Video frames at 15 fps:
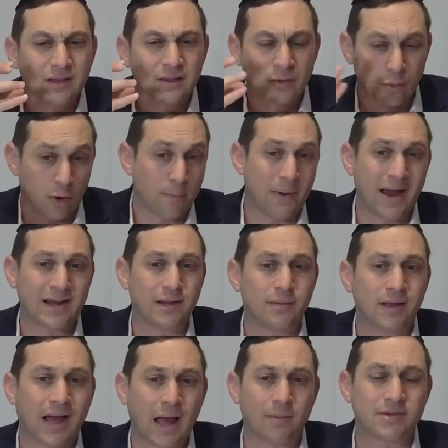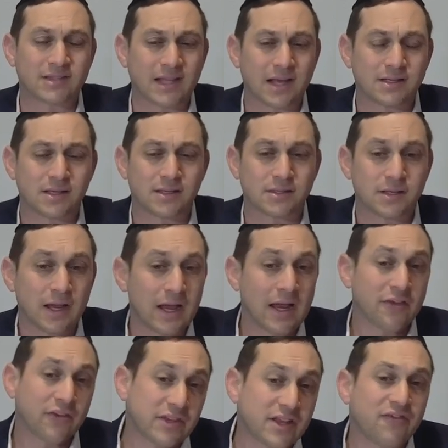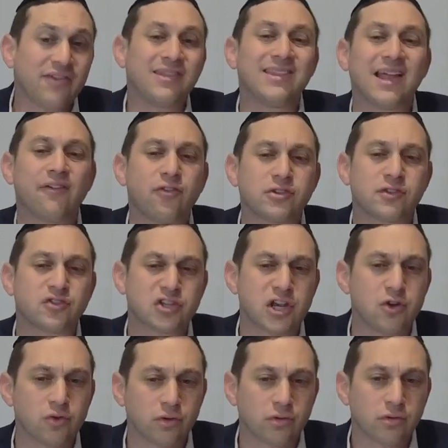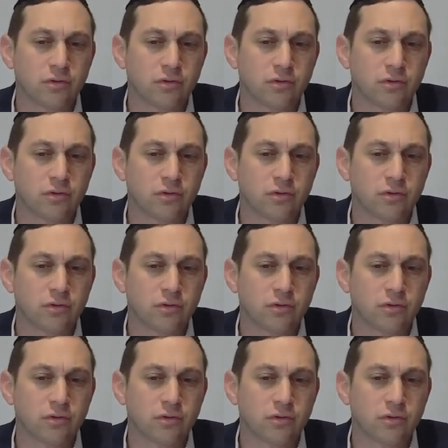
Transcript: the Ramban of tells us, the different levels of Shina.